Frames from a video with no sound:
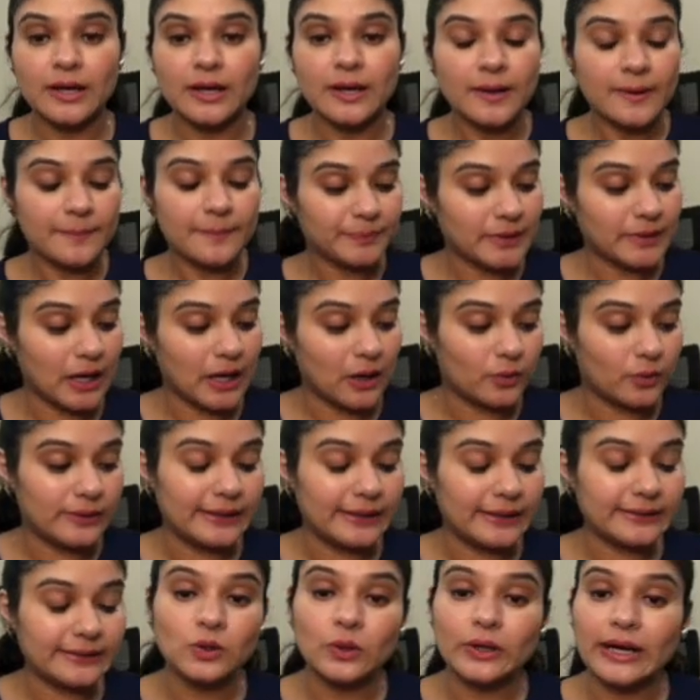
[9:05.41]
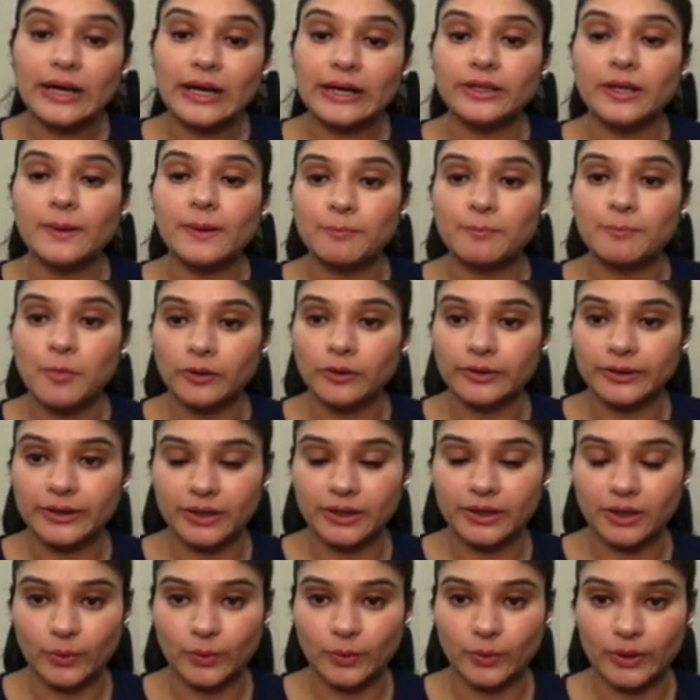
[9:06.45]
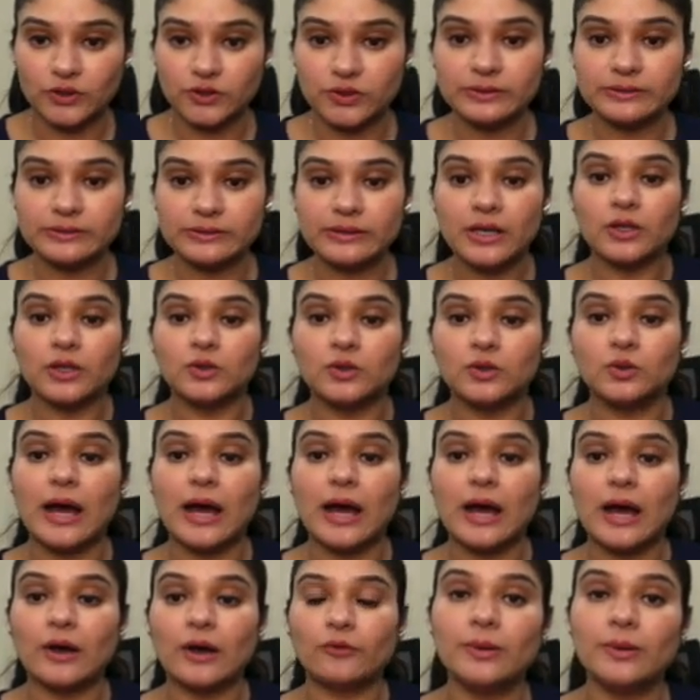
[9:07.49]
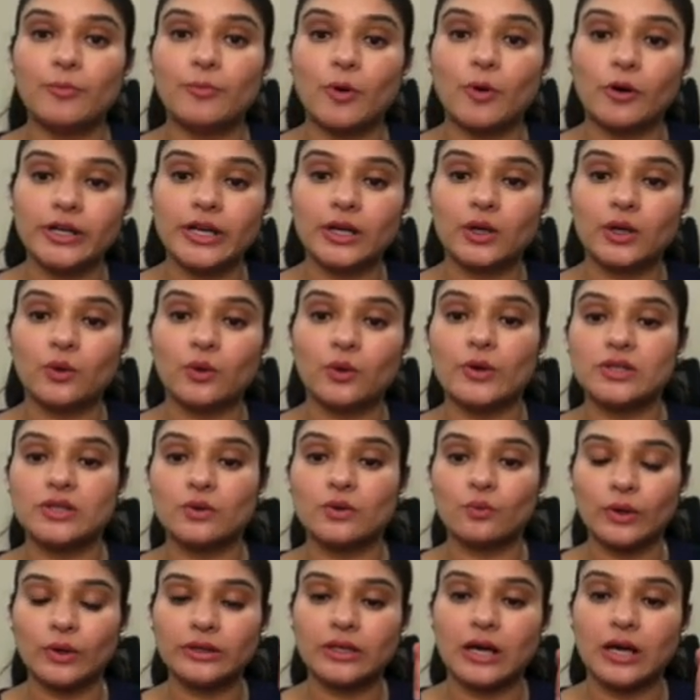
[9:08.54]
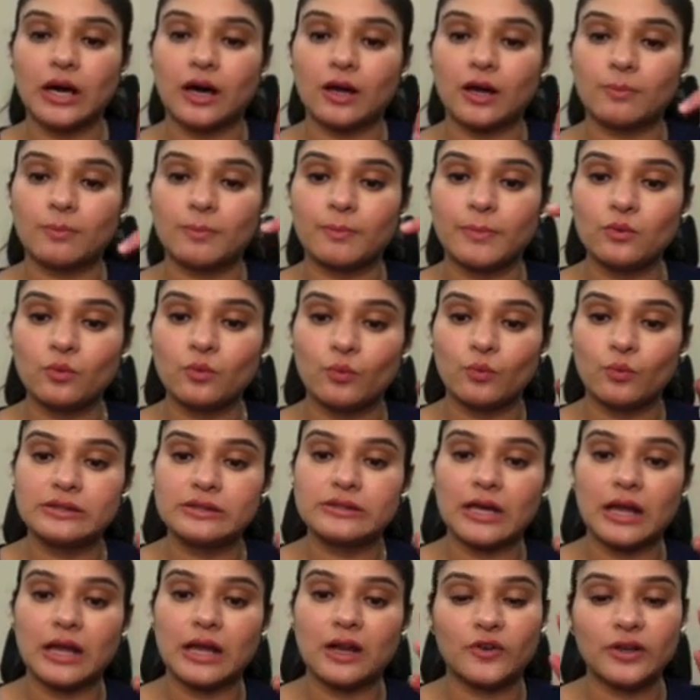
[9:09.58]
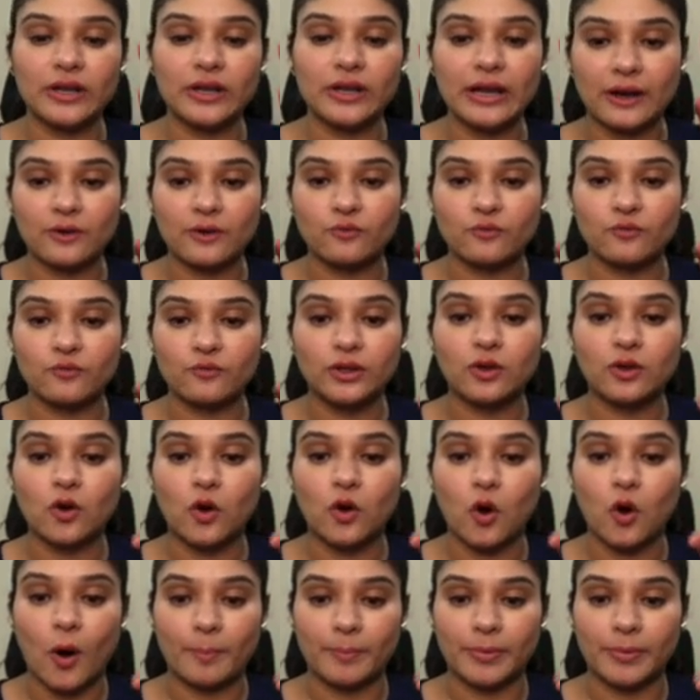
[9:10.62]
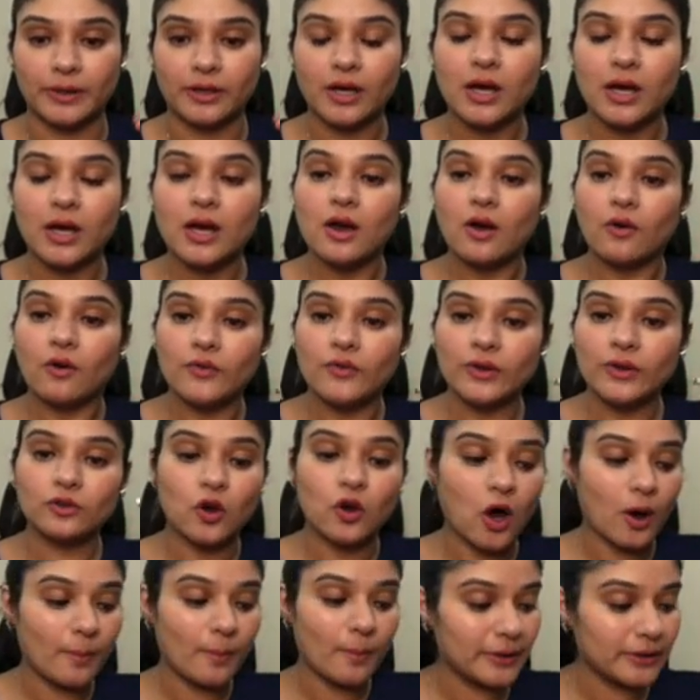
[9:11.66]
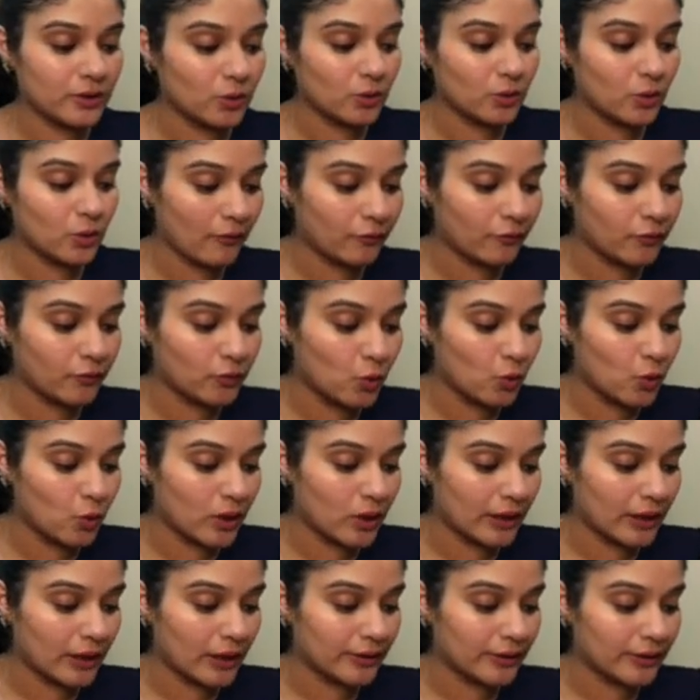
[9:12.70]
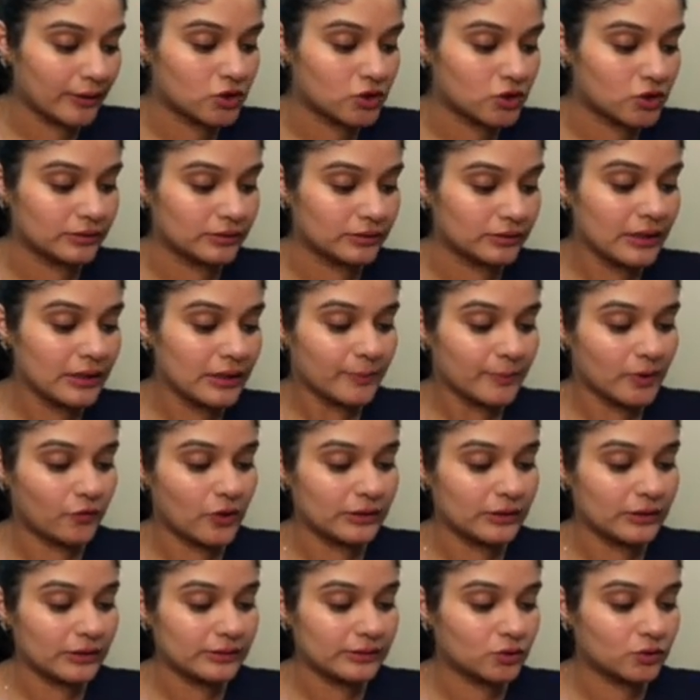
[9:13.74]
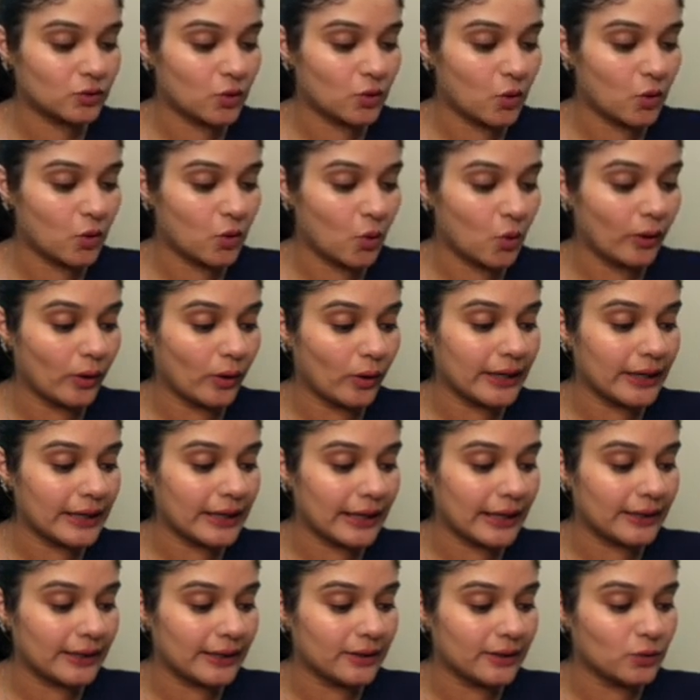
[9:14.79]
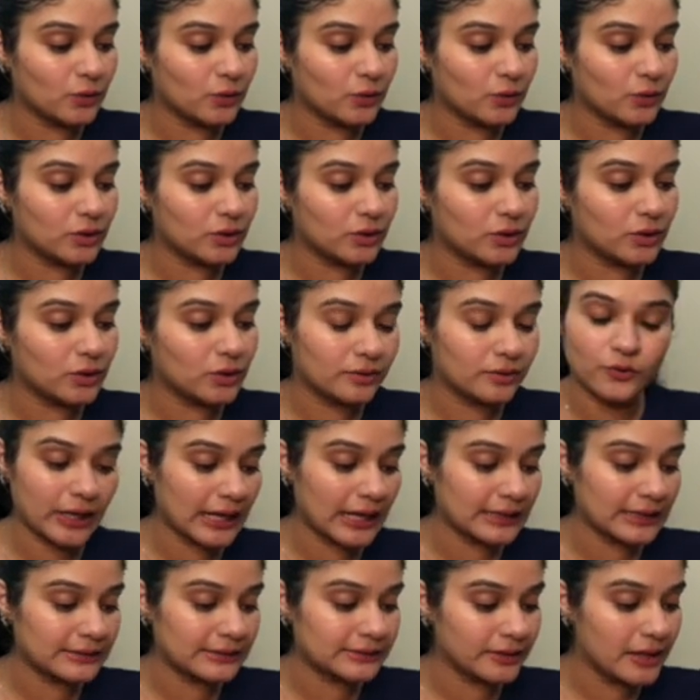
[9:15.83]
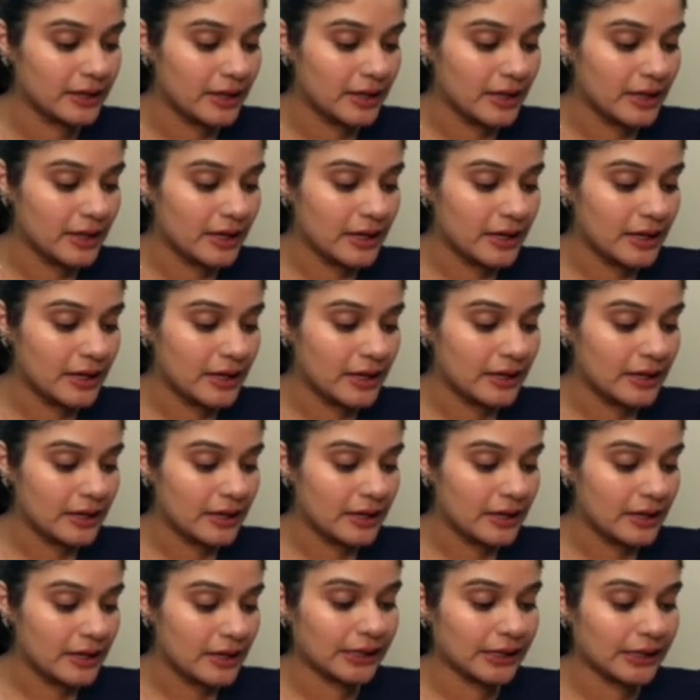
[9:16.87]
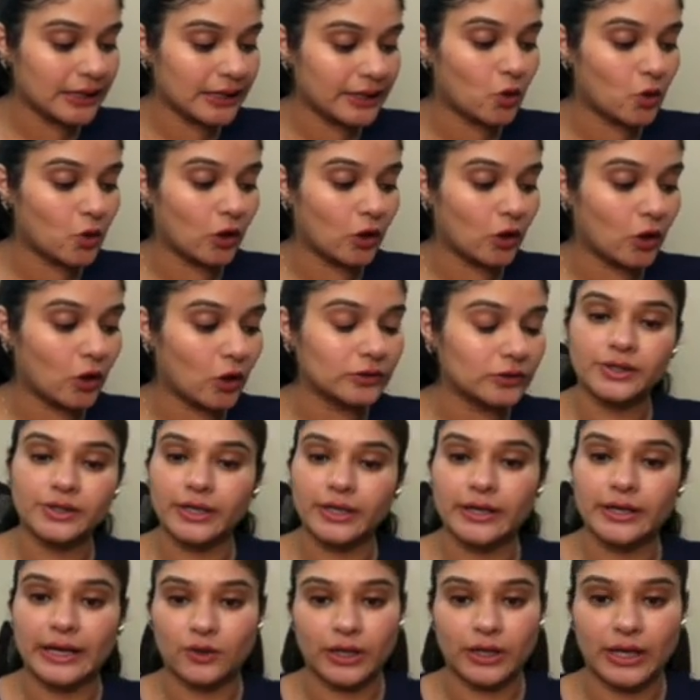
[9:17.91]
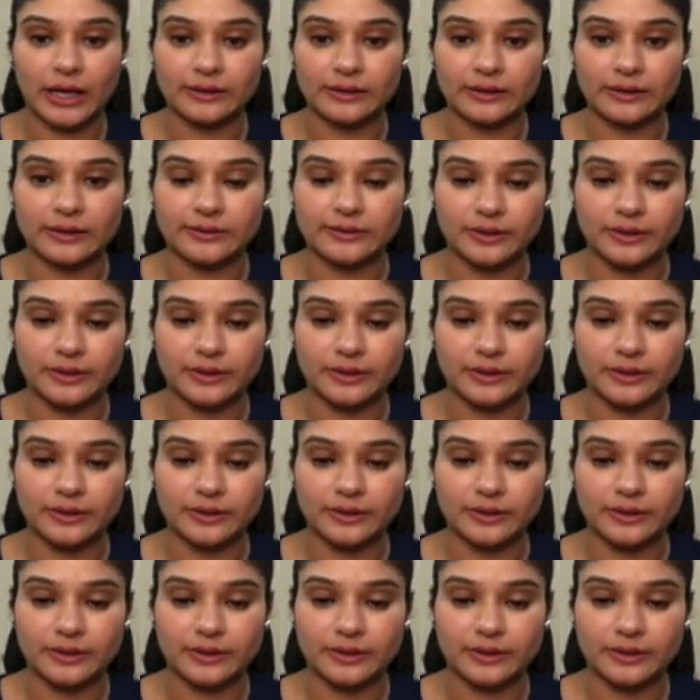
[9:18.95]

Now let's look at the important equations. You have the important equation with carbon, with sulfur and with copper. With copper you have two conditions. The first is cold and dilute nitric acid. The second is concentrated nitric acid.